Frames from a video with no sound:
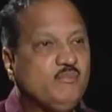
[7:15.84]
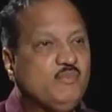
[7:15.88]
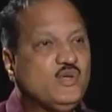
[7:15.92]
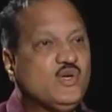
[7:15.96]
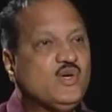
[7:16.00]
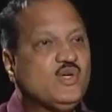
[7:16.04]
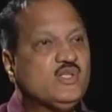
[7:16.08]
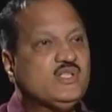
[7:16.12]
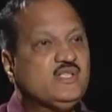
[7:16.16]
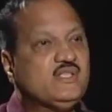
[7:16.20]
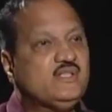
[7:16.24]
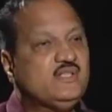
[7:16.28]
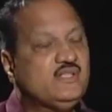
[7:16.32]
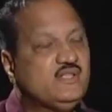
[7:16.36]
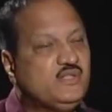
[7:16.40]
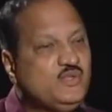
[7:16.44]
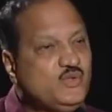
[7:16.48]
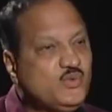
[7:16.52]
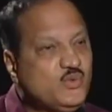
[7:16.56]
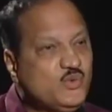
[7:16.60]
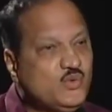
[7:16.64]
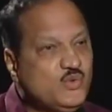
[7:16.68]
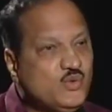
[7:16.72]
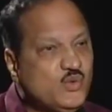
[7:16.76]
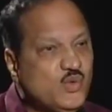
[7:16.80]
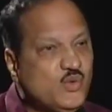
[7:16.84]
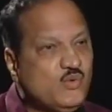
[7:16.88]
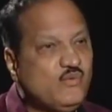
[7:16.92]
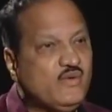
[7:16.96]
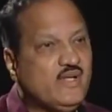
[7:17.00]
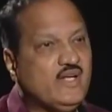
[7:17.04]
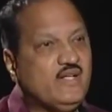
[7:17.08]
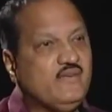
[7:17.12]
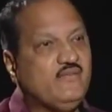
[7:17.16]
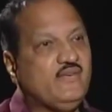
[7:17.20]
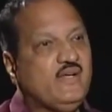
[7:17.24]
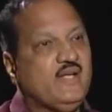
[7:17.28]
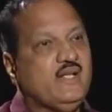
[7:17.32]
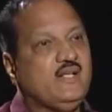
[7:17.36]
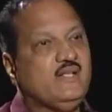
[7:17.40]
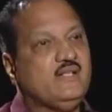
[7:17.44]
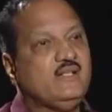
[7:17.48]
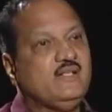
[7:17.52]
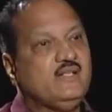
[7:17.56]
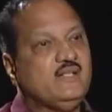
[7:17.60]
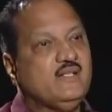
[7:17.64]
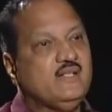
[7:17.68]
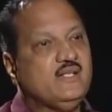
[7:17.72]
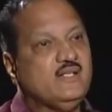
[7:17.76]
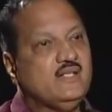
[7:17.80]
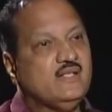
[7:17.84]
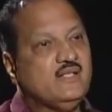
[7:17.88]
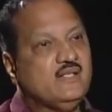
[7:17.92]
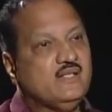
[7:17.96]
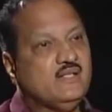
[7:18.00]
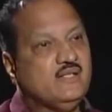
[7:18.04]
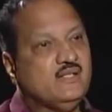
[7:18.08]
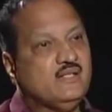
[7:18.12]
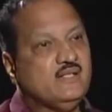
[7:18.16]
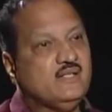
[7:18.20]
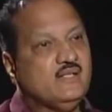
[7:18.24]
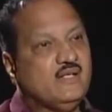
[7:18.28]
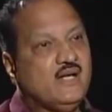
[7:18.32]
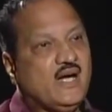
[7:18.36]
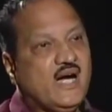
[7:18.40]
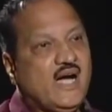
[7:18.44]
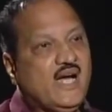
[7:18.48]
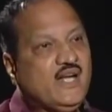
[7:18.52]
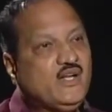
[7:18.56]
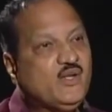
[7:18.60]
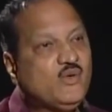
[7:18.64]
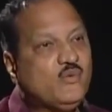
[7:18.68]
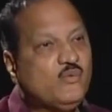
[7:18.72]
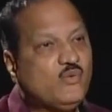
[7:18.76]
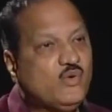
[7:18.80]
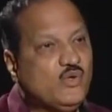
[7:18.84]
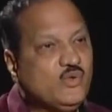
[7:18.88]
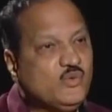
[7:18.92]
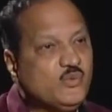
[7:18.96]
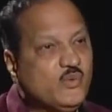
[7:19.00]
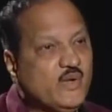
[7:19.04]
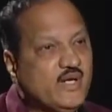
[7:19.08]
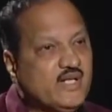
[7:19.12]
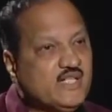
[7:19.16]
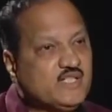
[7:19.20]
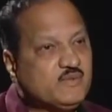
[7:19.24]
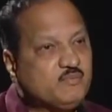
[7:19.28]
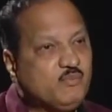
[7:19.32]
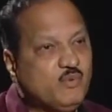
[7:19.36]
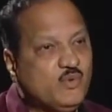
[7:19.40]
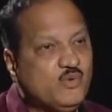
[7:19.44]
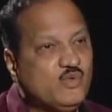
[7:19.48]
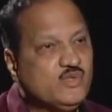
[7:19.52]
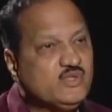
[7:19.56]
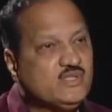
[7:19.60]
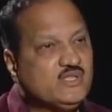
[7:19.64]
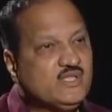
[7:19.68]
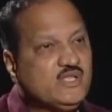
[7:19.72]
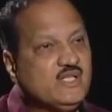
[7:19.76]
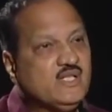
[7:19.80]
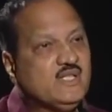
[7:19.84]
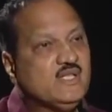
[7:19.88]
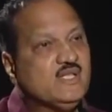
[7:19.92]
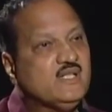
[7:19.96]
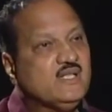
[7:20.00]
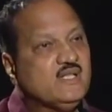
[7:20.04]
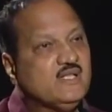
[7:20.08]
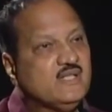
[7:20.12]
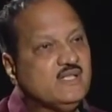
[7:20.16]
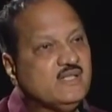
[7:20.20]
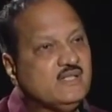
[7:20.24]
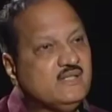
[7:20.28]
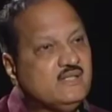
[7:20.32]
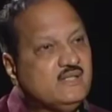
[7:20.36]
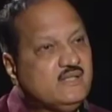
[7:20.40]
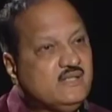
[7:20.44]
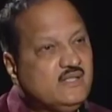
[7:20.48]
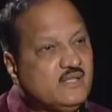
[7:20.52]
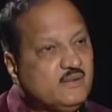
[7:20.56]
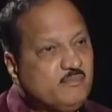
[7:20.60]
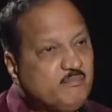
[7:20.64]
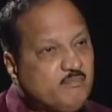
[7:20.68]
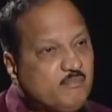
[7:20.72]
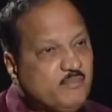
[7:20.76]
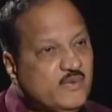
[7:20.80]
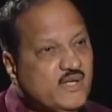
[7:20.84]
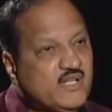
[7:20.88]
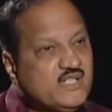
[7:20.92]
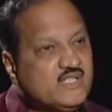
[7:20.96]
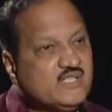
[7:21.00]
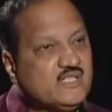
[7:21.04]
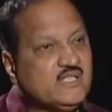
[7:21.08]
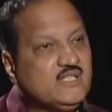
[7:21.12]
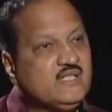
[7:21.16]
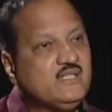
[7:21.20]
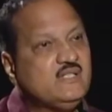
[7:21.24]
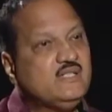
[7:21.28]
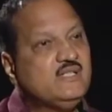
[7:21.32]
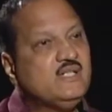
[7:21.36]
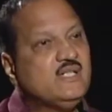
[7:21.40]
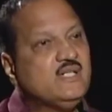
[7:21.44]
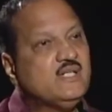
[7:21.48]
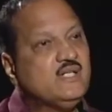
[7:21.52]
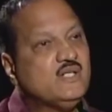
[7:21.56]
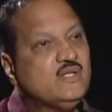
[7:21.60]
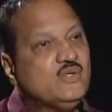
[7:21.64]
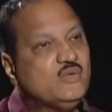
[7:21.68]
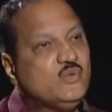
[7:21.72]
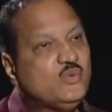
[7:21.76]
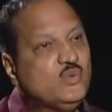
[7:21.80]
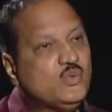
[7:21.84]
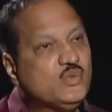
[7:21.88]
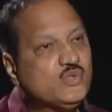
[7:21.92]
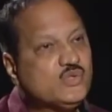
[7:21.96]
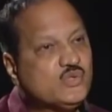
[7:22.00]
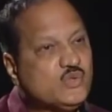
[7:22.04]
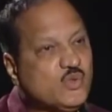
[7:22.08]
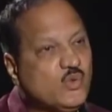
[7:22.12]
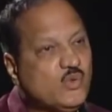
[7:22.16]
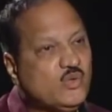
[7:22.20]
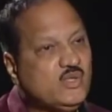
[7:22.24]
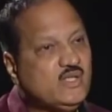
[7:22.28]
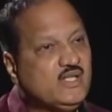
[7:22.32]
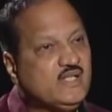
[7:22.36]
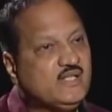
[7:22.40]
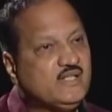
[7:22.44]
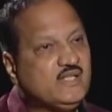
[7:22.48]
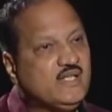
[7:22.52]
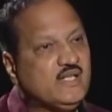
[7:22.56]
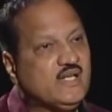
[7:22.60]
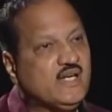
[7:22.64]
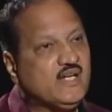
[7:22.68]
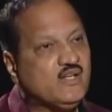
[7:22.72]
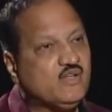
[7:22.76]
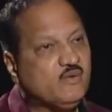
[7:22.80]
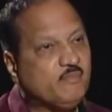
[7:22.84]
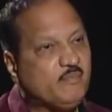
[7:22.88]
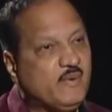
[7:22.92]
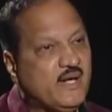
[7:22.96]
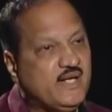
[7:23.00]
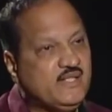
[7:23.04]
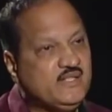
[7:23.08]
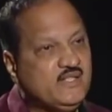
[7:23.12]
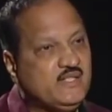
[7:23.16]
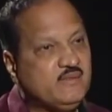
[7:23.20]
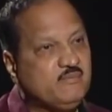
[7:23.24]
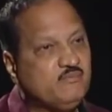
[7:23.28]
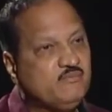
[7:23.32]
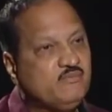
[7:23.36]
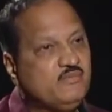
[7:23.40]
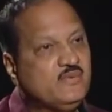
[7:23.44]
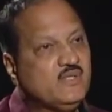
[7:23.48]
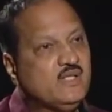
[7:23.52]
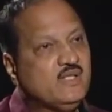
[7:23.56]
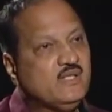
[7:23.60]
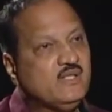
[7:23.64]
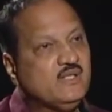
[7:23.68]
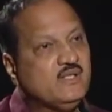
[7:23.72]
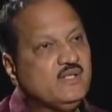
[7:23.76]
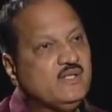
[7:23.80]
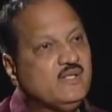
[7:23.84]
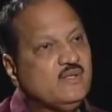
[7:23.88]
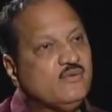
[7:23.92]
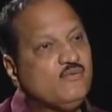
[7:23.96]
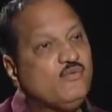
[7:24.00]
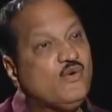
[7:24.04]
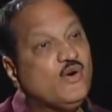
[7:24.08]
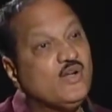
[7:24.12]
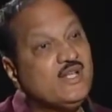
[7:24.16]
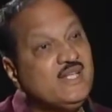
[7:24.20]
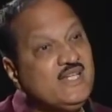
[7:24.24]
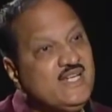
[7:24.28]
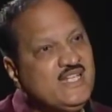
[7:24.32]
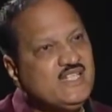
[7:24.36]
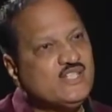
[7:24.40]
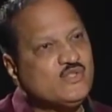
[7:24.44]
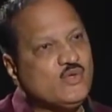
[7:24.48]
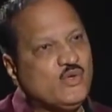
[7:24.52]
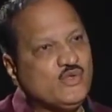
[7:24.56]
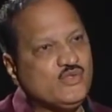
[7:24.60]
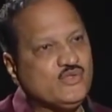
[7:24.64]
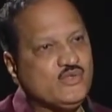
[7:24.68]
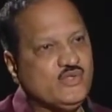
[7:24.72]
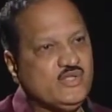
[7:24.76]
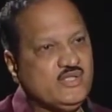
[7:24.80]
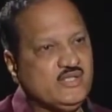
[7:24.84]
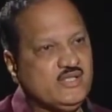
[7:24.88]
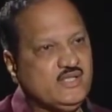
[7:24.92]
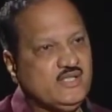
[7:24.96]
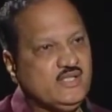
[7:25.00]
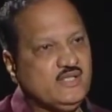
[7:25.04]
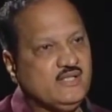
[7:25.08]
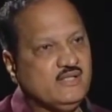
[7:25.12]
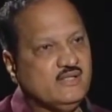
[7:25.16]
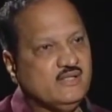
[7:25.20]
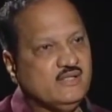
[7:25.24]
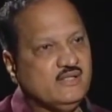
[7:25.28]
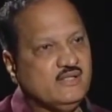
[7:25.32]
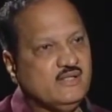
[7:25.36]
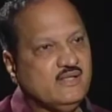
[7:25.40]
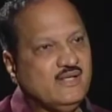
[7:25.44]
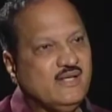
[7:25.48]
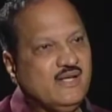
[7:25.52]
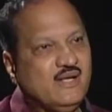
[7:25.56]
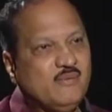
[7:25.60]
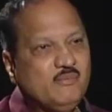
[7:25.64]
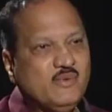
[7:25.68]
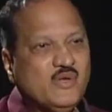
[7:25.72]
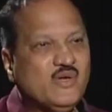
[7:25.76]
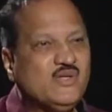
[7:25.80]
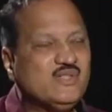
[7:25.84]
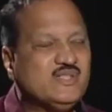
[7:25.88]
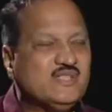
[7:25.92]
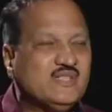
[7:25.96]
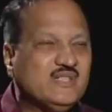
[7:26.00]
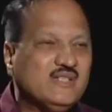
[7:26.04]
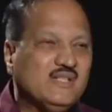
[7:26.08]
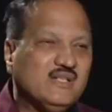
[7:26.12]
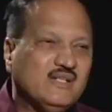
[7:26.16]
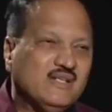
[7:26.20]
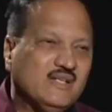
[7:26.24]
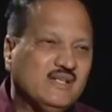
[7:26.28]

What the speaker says: because you know very well. I don't want to expose the person who sold a ticket of Panjim for his constituency. Because